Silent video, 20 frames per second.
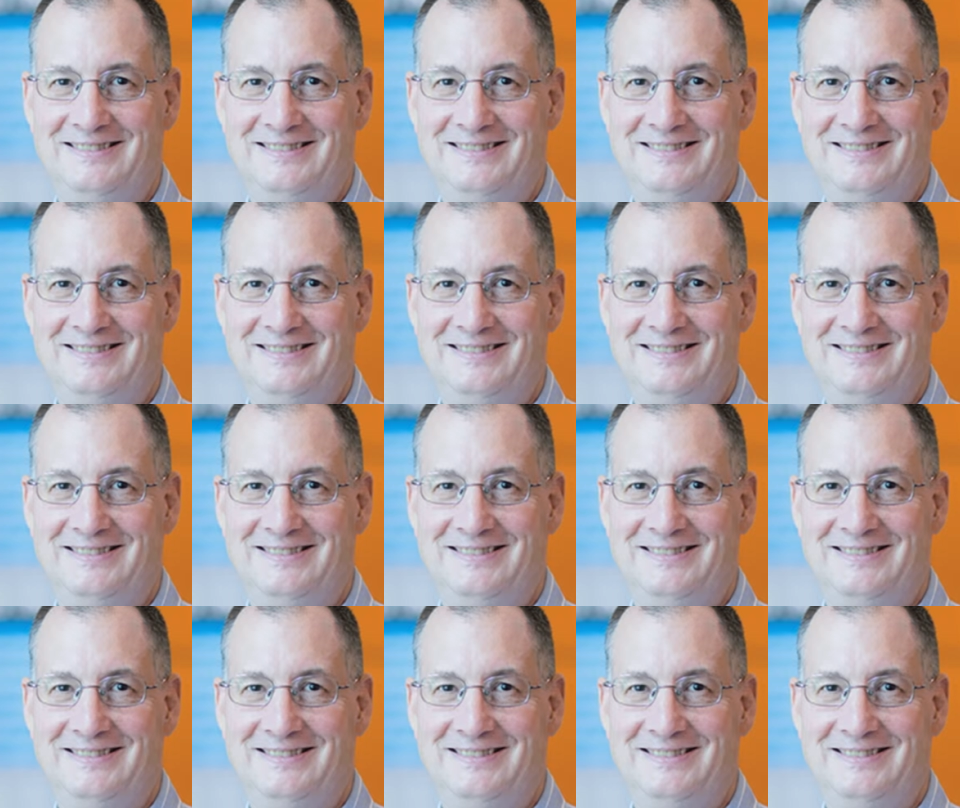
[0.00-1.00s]

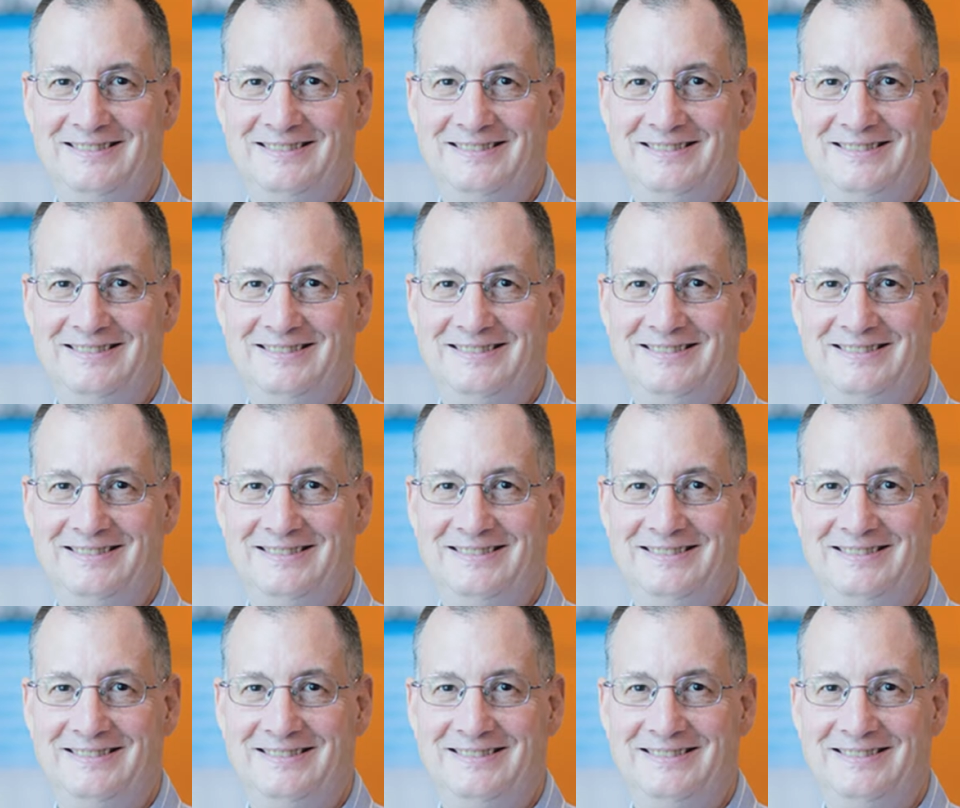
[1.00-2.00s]

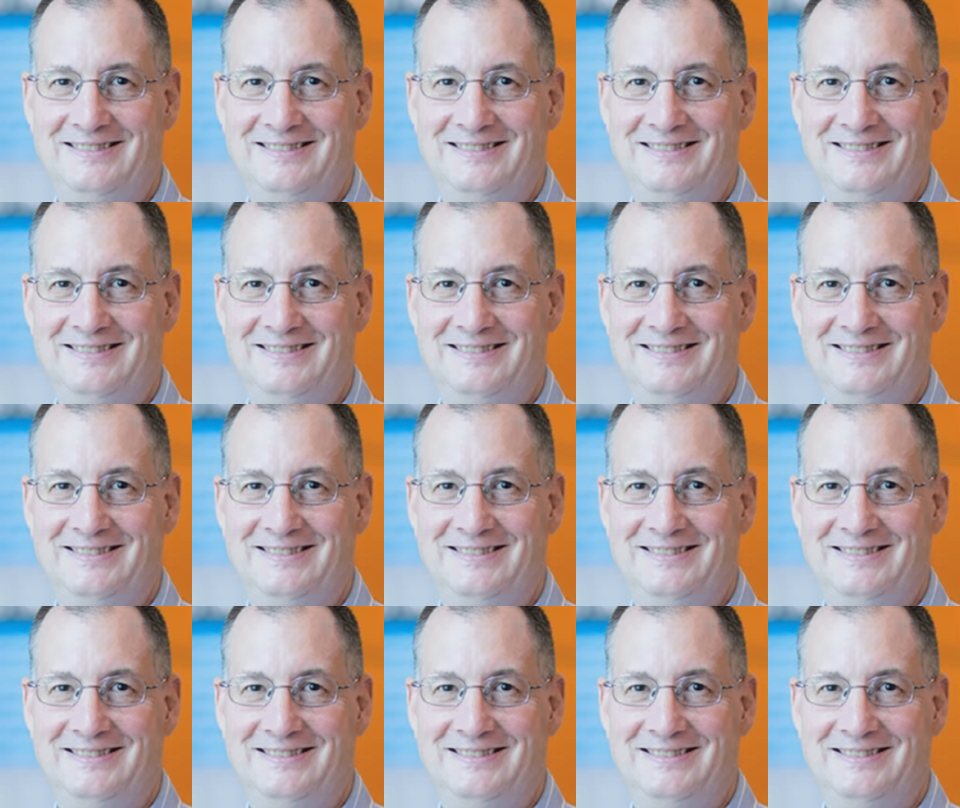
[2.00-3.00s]

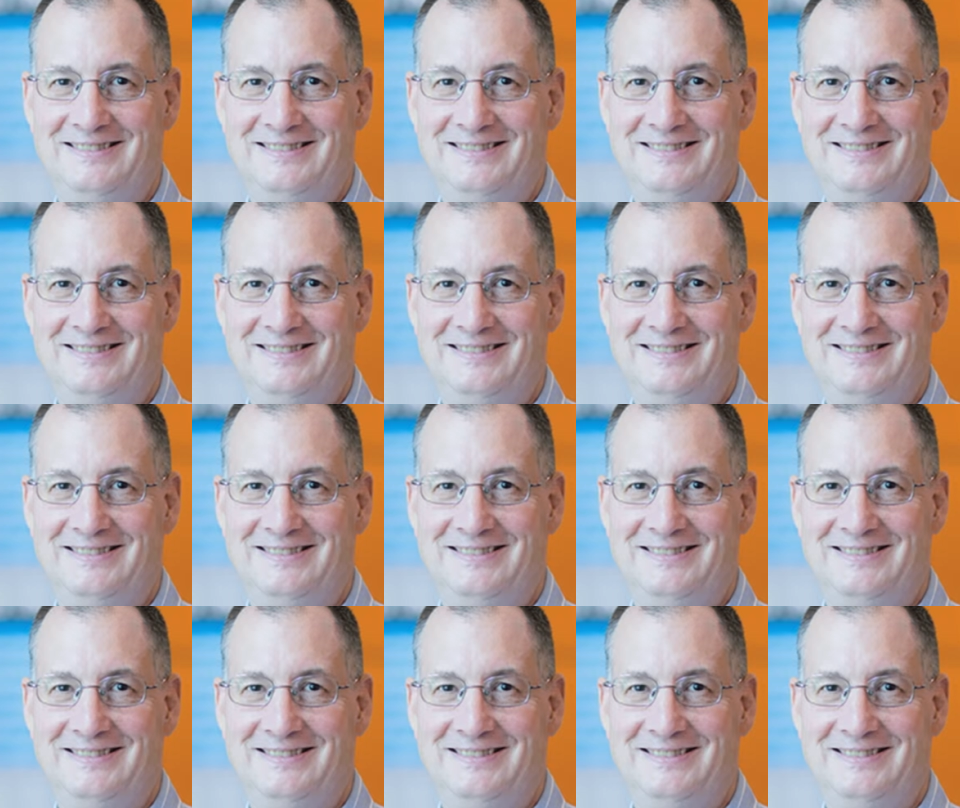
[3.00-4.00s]

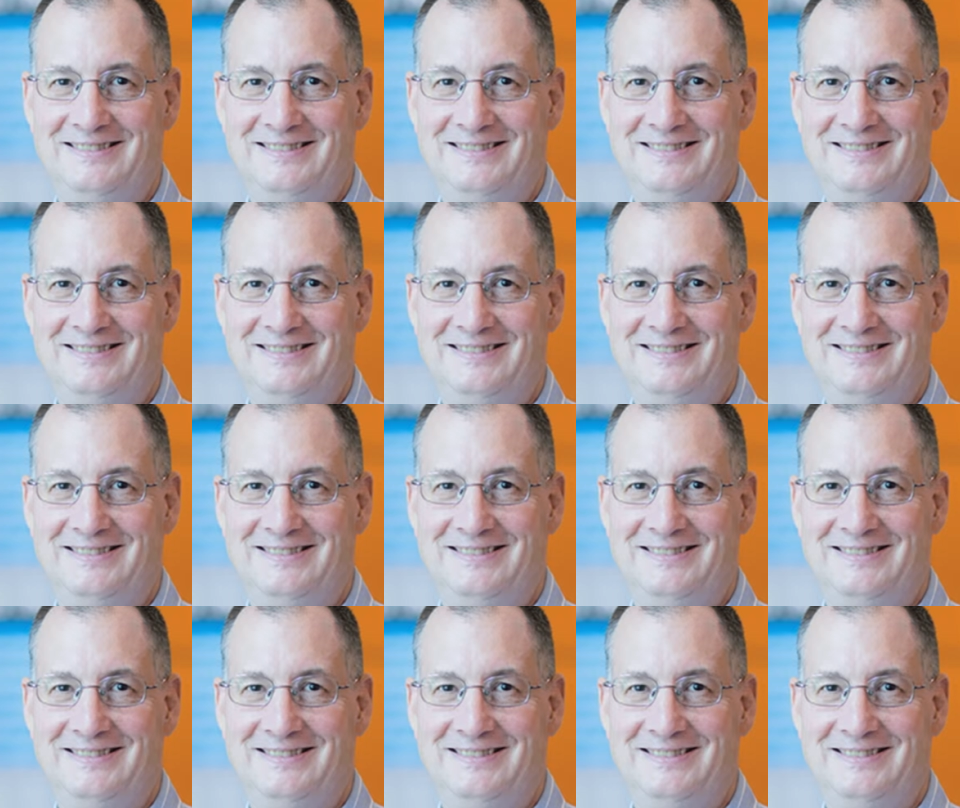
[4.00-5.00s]

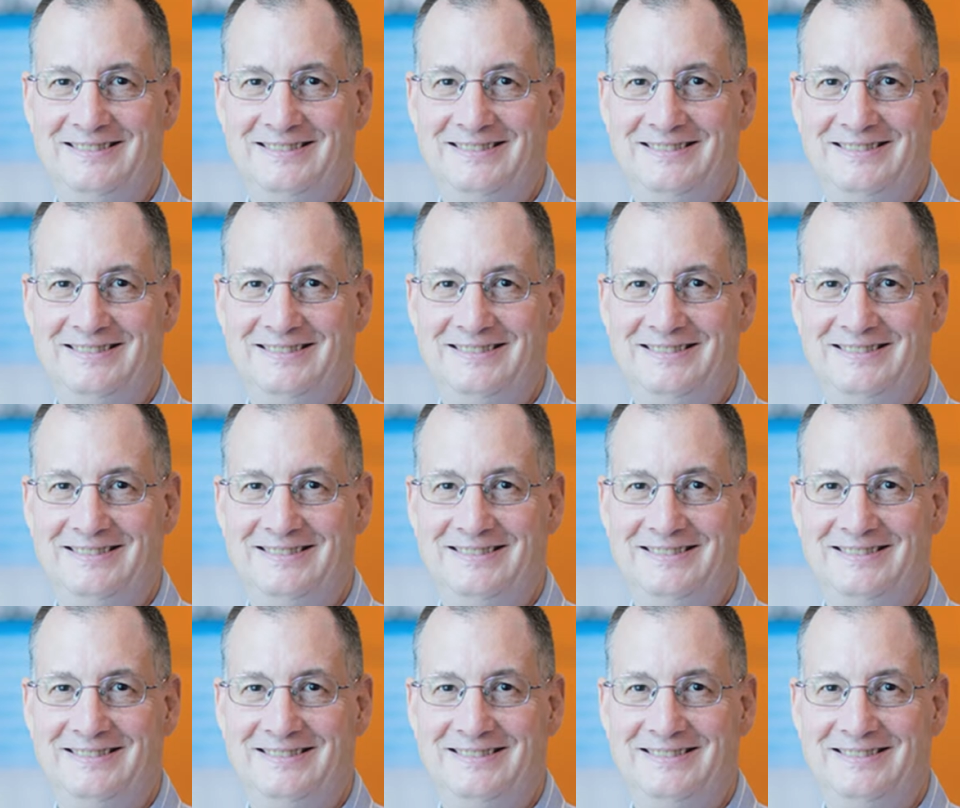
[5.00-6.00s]

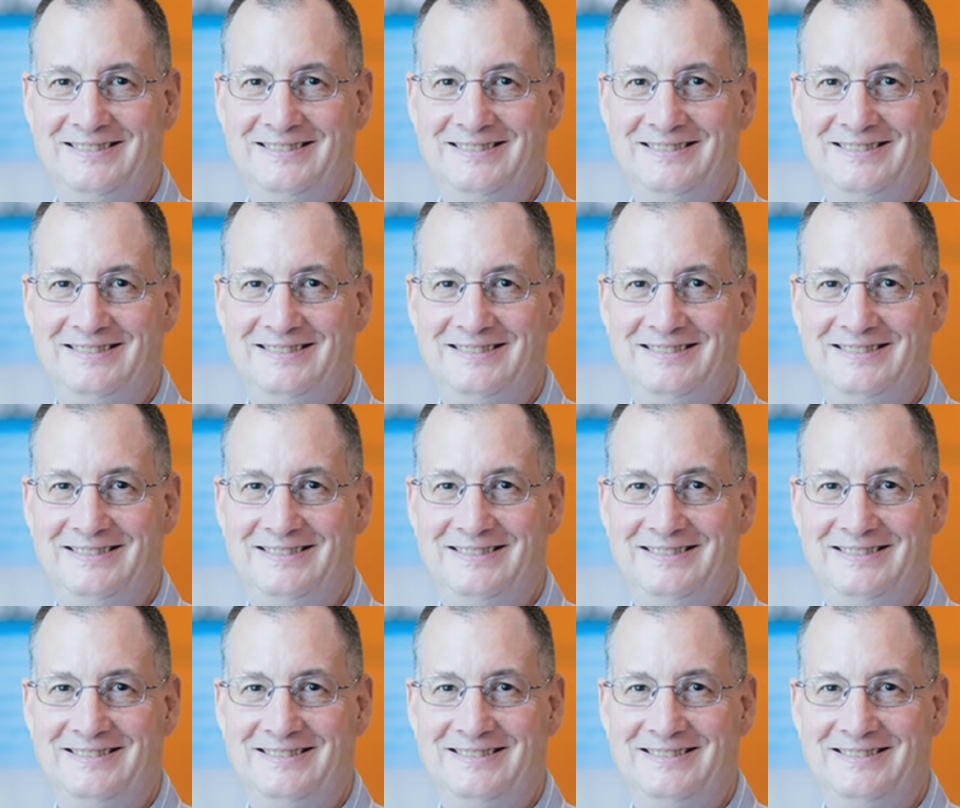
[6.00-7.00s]

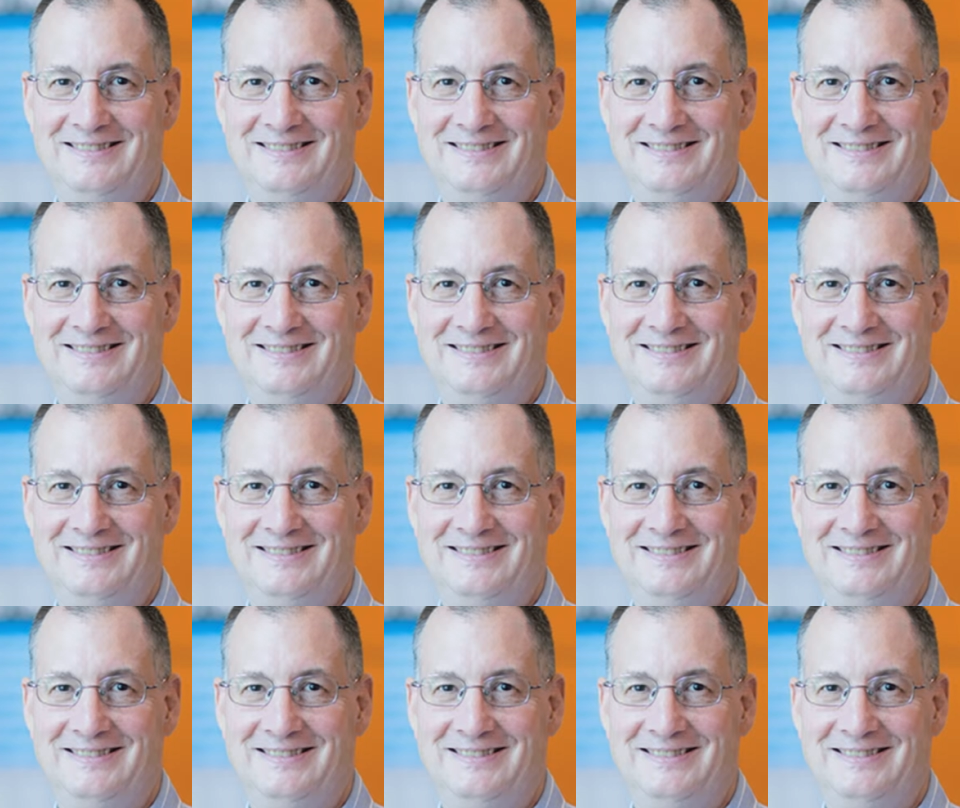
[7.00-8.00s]
(no lip movement)